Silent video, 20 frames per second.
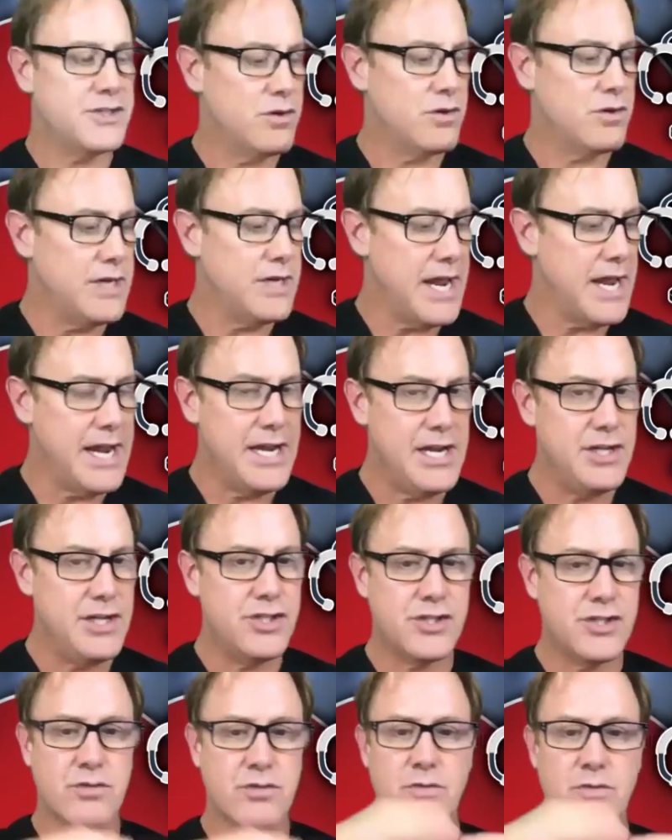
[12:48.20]
an
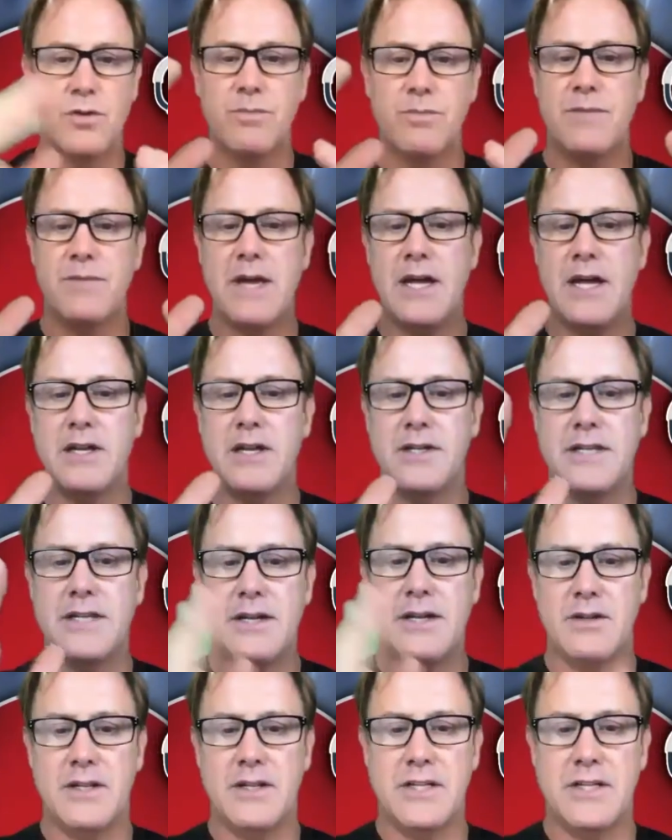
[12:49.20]
age group that
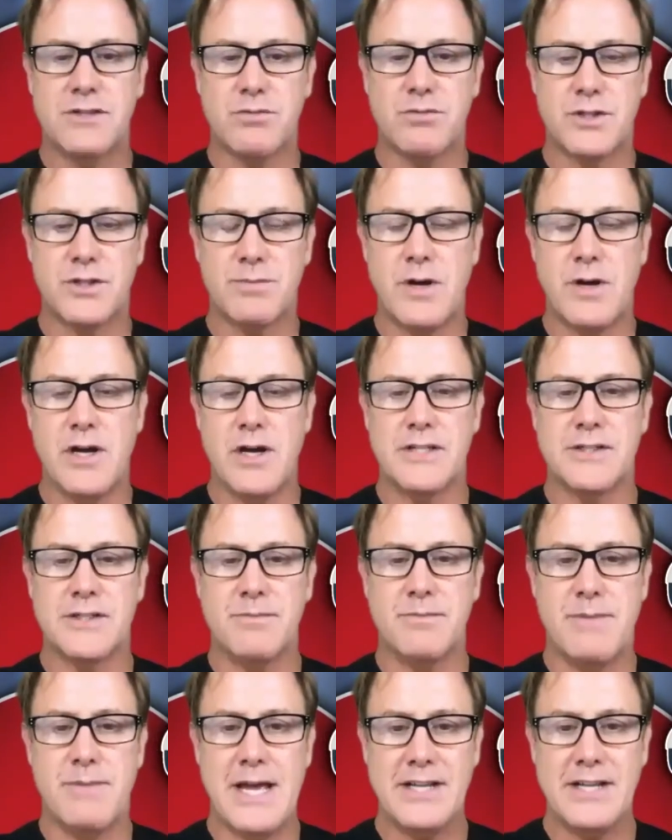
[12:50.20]
this responds
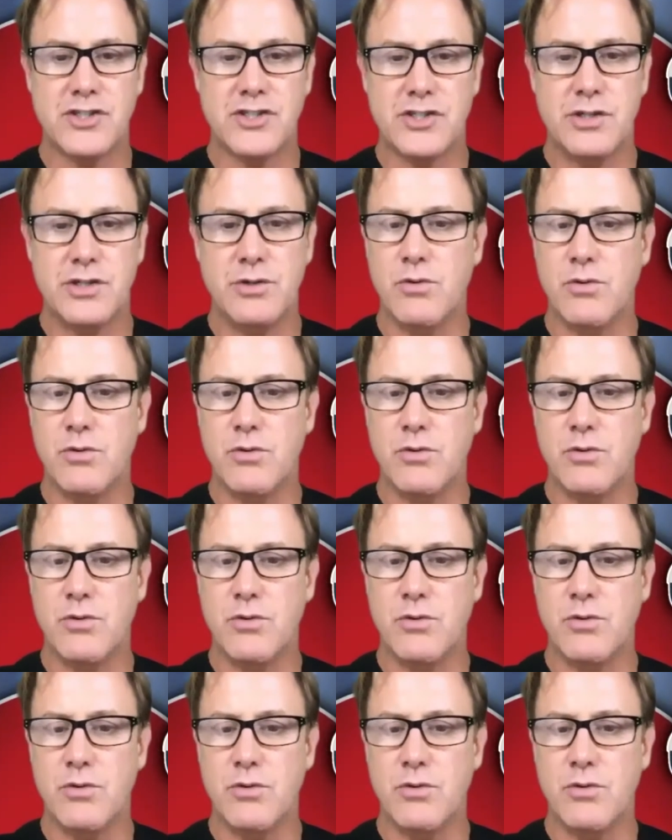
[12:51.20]
best to,